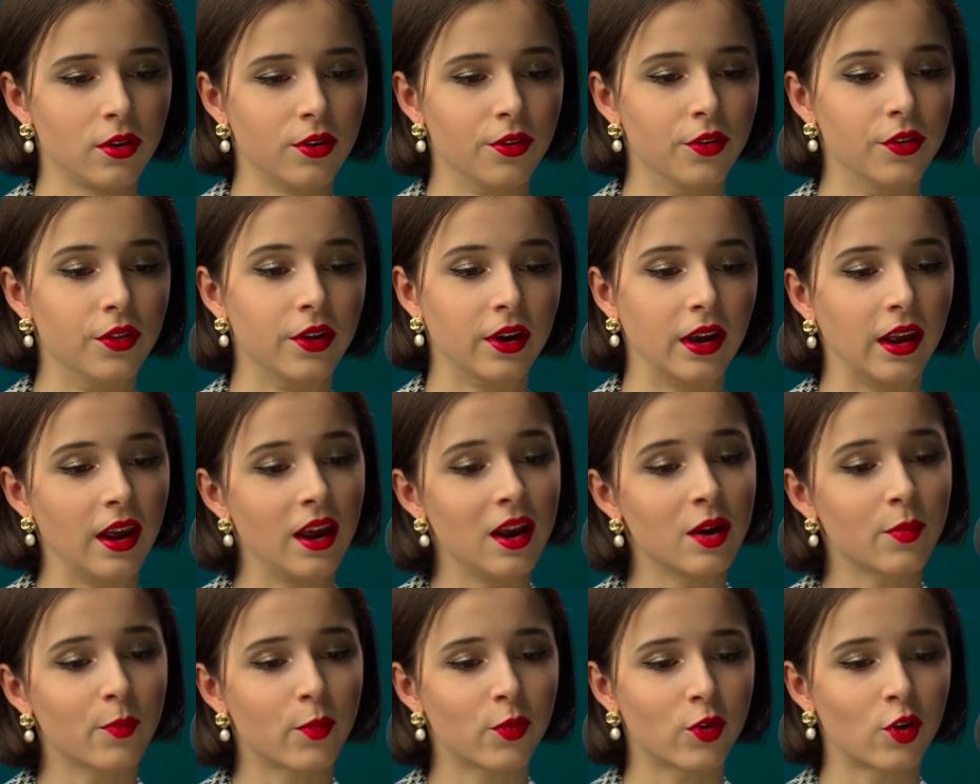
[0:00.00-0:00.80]
The
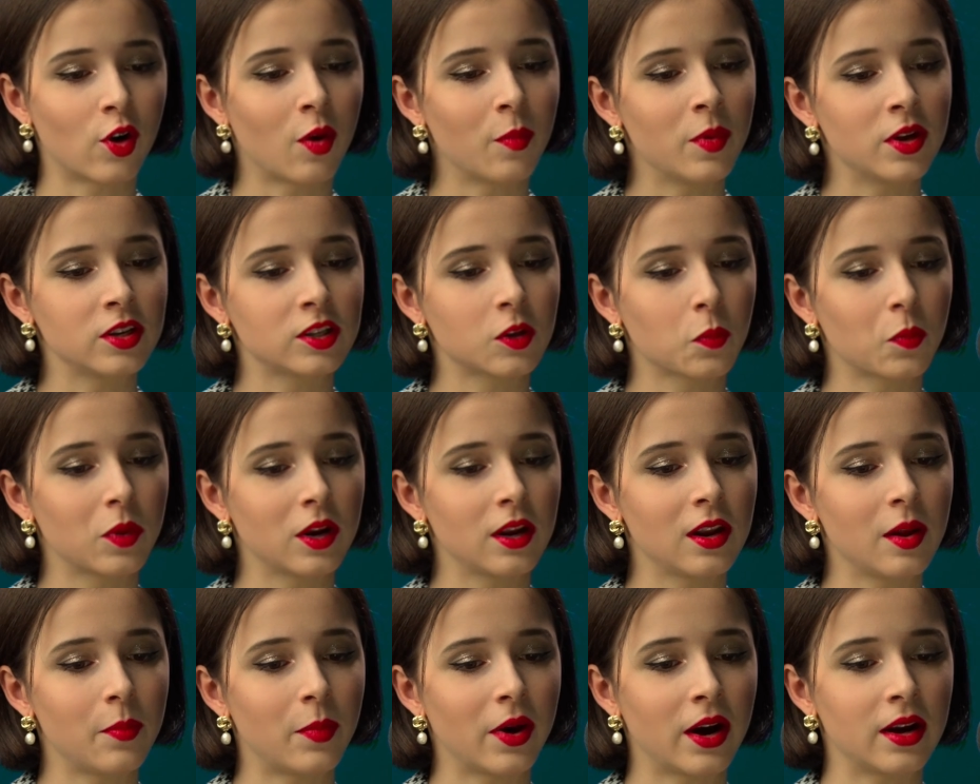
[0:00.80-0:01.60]
king promised
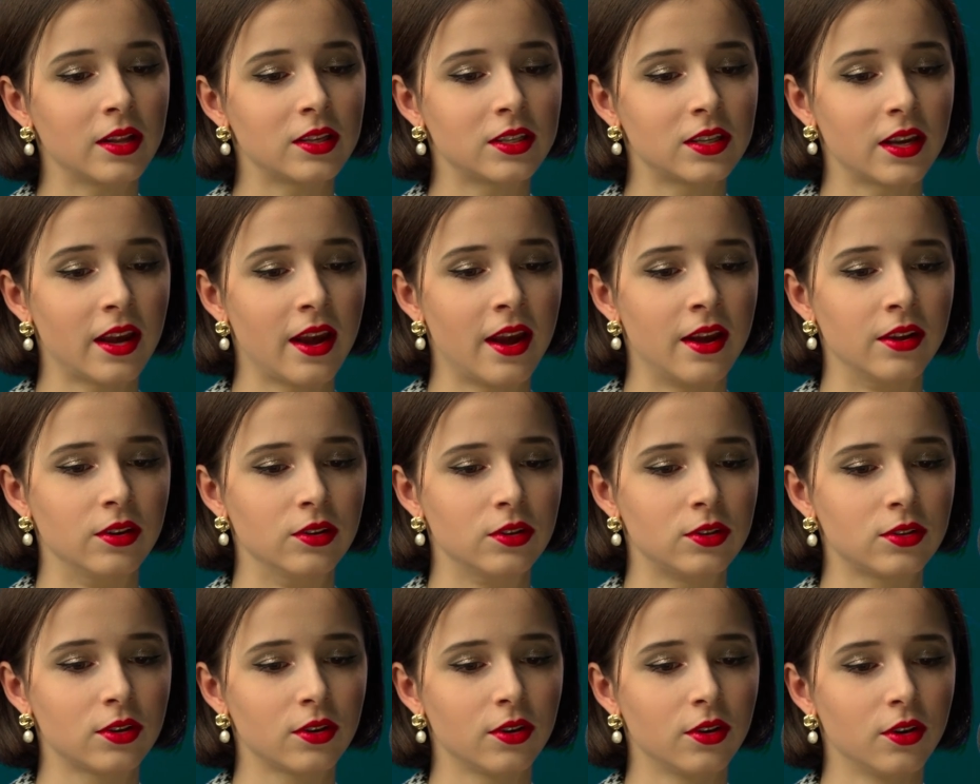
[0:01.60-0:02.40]
Pirlipat's
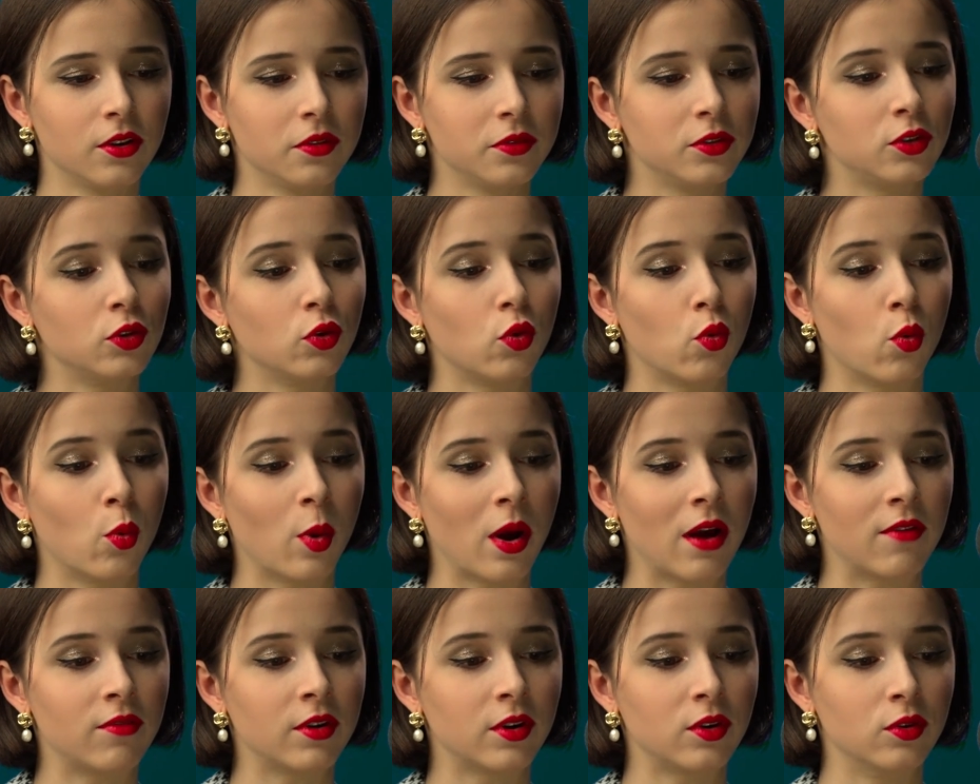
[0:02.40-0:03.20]
hand to
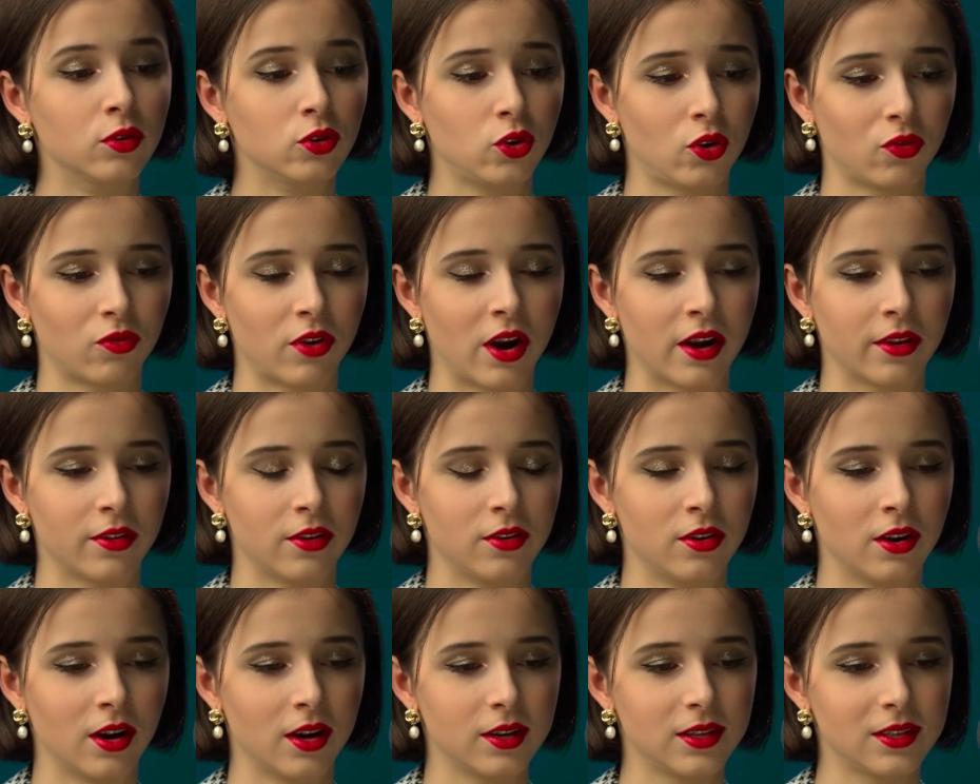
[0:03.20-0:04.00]
whoever could crack the
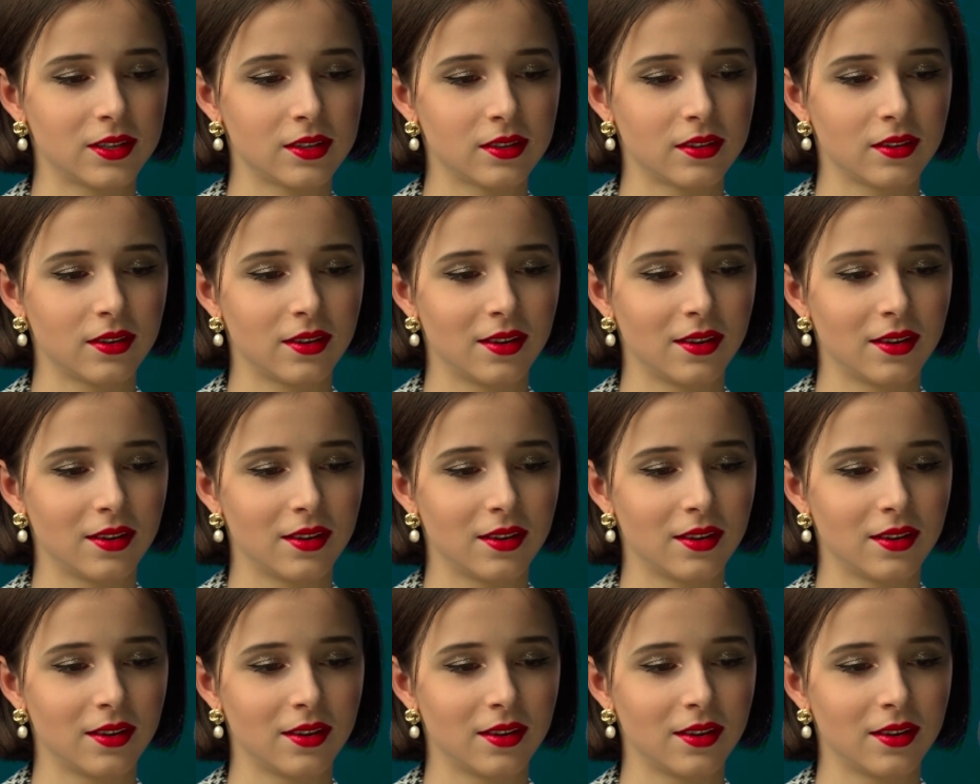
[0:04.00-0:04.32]
nut.